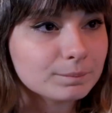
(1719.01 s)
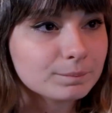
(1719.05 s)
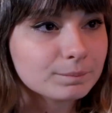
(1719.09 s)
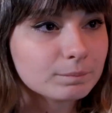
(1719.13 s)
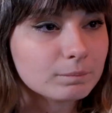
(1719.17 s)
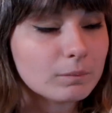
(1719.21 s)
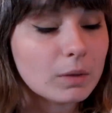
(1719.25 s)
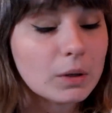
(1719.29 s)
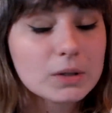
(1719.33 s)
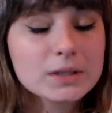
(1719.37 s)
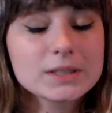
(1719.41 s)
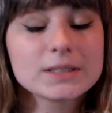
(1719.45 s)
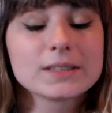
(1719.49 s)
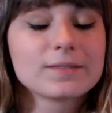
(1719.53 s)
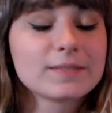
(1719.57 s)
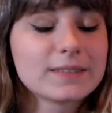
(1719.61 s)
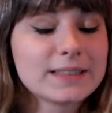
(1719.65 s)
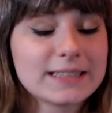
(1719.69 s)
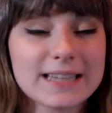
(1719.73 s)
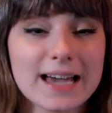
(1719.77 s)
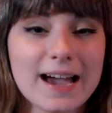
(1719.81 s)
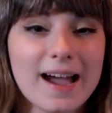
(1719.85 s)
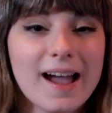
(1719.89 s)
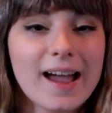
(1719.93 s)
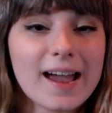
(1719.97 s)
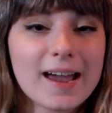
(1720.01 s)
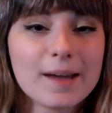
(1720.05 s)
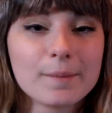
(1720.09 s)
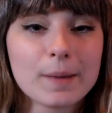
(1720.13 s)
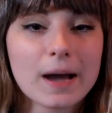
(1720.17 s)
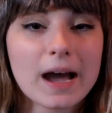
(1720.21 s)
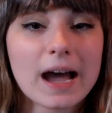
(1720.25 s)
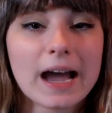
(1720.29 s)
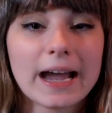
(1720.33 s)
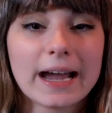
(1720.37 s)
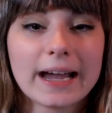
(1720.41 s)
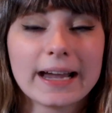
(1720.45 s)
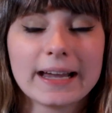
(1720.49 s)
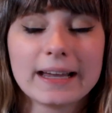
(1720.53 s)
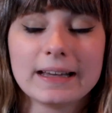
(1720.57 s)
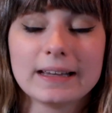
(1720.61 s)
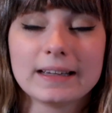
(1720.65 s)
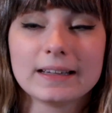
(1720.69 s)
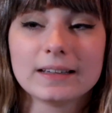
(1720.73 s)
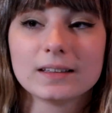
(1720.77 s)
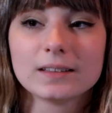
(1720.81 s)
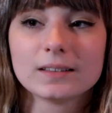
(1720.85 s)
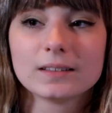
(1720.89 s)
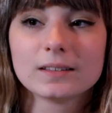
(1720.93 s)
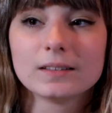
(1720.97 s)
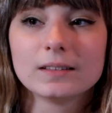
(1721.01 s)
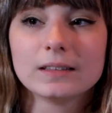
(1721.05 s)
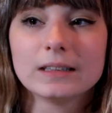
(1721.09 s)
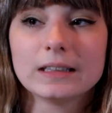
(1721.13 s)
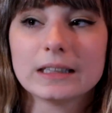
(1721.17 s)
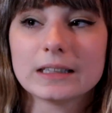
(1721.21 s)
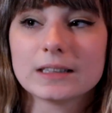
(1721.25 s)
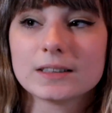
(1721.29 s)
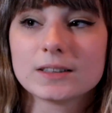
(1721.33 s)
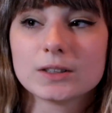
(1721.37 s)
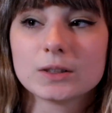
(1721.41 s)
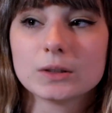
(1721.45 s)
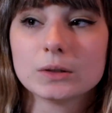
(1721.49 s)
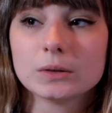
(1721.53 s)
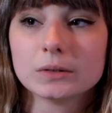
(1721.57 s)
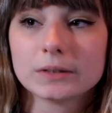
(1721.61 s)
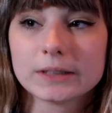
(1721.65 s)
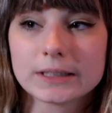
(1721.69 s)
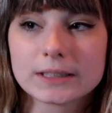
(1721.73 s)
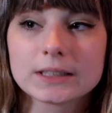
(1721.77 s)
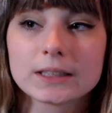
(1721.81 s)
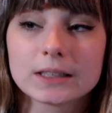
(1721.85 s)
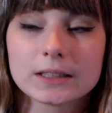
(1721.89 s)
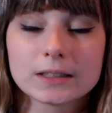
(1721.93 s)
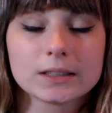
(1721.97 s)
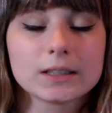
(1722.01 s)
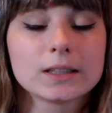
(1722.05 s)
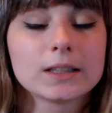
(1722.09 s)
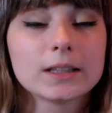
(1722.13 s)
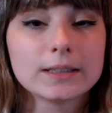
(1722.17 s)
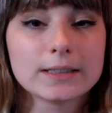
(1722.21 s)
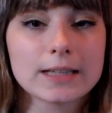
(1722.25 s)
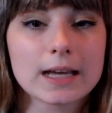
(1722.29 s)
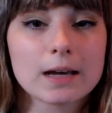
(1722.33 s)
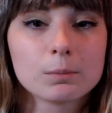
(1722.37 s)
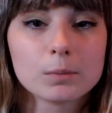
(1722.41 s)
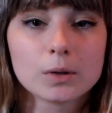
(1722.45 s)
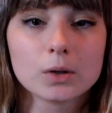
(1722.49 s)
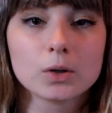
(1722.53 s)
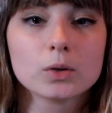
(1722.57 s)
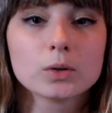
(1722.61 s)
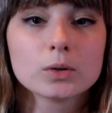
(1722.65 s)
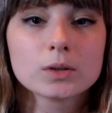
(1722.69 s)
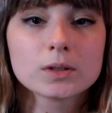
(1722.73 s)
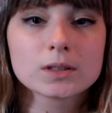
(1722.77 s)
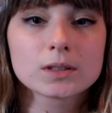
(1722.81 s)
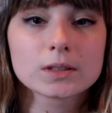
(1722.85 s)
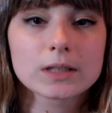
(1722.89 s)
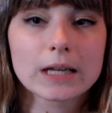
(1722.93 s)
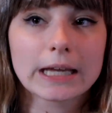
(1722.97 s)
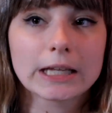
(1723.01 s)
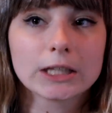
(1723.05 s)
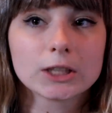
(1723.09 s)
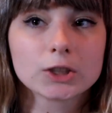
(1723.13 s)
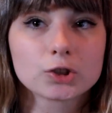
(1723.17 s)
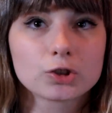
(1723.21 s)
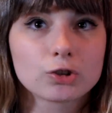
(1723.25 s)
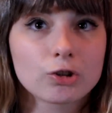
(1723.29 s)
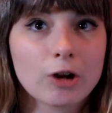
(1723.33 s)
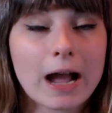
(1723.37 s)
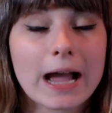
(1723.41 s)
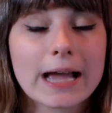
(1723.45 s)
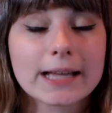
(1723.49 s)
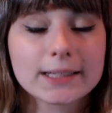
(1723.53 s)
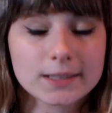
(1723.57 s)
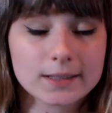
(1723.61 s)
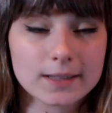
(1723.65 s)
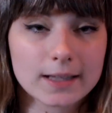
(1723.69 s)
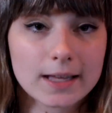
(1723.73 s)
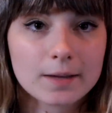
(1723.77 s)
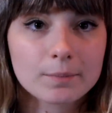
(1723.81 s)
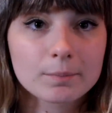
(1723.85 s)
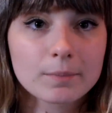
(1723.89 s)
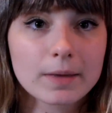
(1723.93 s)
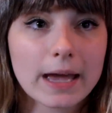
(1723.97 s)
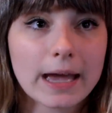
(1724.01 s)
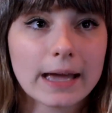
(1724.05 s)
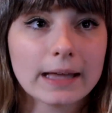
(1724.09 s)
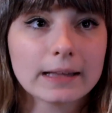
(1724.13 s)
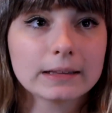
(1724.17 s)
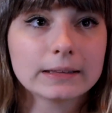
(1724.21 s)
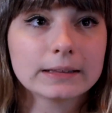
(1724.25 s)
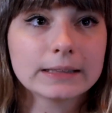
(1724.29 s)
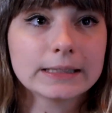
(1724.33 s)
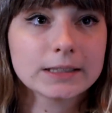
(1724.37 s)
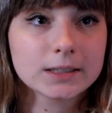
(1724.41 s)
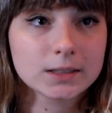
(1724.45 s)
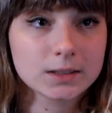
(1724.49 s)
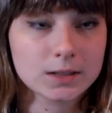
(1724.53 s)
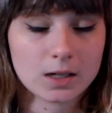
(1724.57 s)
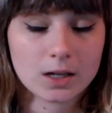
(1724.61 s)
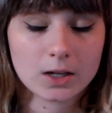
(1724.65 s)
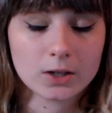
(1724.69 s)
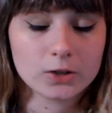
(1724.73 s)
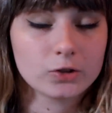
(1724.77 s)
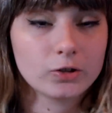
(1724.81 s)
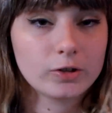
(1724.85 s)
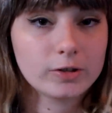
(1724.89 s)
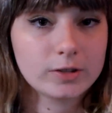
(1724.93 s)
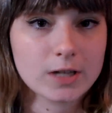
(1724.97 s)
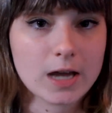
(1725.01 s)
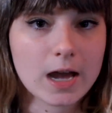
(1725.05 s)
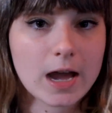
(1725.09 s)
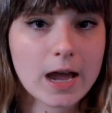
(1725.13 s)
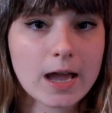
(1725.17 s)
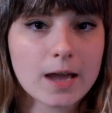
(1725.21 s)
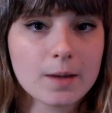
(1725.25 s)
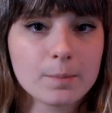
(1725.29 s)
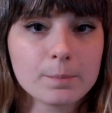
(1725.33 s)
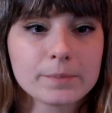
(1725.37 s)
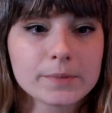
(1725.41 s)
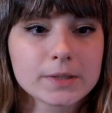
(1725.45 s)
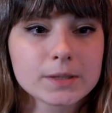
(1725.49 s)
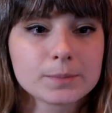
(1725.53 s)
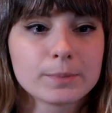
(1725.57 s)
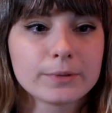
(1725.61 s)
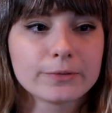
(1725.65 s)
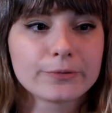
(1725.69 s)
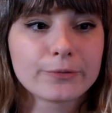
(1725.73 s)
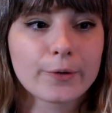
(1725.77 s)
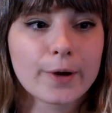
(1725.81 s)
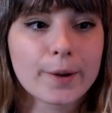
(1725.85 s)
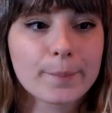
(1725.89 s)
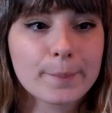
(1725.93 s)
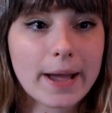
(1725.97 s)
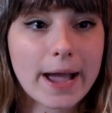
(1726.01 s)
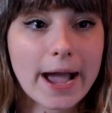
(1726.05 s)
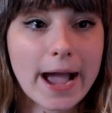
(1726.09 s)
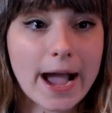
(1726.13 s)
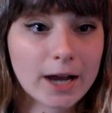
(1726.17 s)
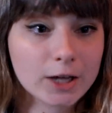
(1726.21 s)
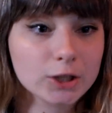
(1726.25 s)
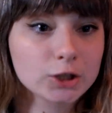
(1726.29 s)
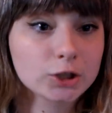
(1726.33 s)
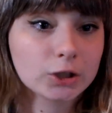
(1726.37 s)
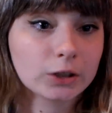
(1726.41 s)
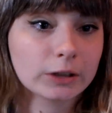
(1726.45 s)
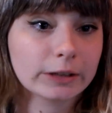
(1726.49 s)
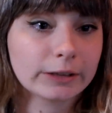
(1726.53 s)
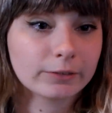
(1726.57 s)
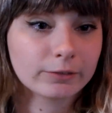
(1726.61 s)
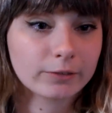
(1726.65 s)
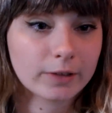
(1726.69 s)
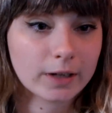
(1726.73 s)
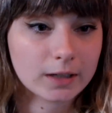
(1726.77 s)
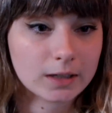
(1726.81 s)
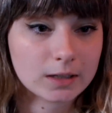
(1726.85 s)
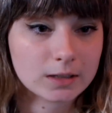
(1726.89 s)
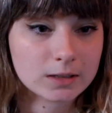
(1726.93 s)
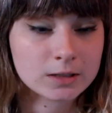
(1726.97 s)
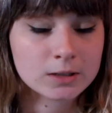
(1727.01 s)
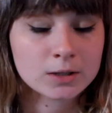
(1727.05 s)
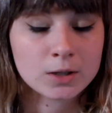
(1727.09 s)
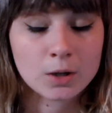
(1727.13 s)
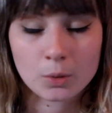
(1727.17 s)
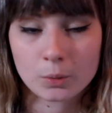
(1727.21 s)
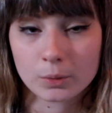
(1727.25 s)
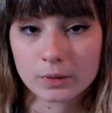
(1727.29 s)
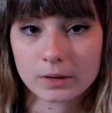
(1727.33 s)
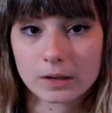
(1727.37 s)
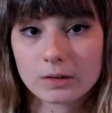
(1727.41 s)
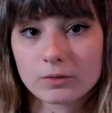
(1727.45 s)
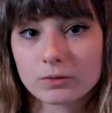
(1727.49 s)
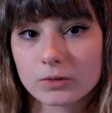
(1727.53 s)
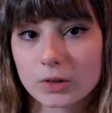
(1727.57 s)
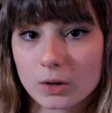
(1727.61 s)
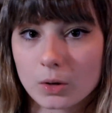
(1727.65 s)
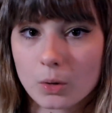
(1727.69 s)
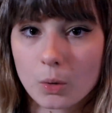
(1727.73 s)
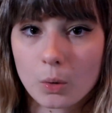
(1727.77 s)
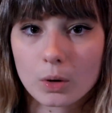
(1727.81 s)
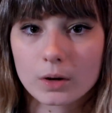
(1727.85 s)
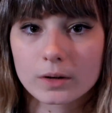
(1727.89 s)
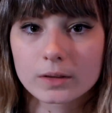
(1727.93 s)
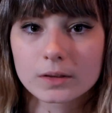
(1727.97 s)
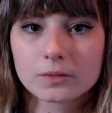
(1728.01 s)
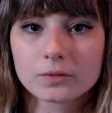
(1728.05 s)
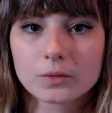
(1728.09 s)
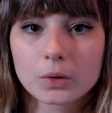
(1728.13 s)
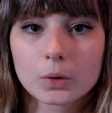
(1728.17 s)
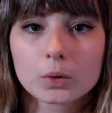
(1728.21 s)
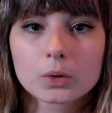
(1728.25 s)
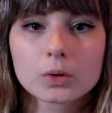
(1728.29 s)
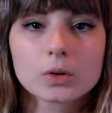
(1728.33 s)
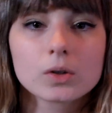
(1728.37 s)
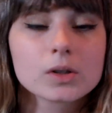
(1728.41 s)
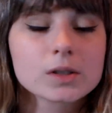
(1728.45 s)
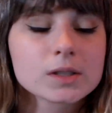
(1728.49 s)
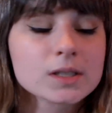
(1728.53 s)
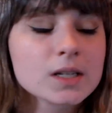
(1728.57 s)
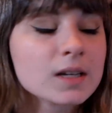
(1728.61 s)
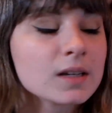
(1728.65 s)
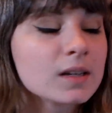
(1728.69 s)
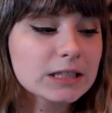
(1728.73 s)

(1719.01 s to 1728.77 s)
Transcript: Most of the time, I need to listen to the demos and cry to them at least 100 times before I'm actually ready to go in and record the vocals.